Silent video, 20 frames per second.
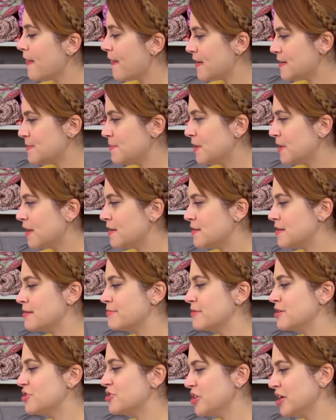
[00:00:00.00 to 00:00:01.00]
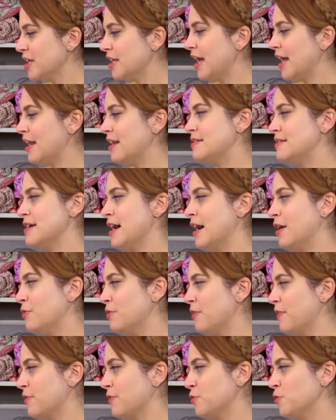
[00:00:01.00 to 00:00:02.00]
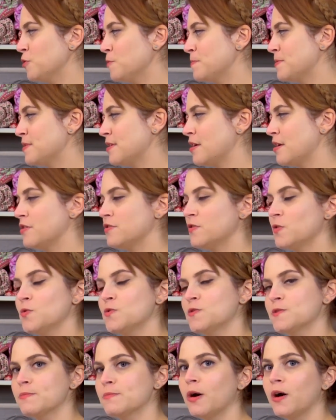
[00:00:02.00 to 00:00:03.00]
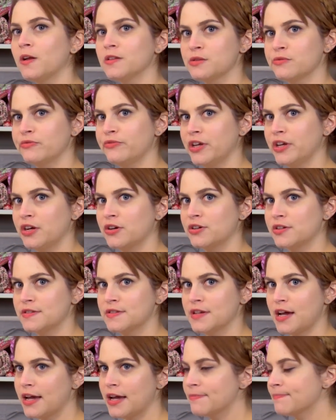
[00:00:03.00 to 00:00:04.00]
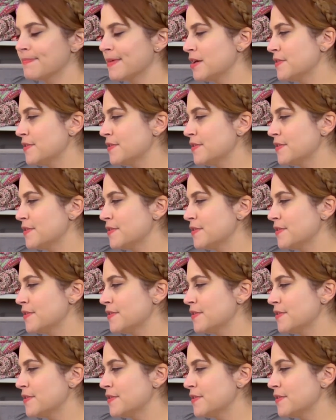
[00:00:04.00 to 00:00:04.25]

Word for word: That's because the machine edits out the hoops that are too small to fit your design.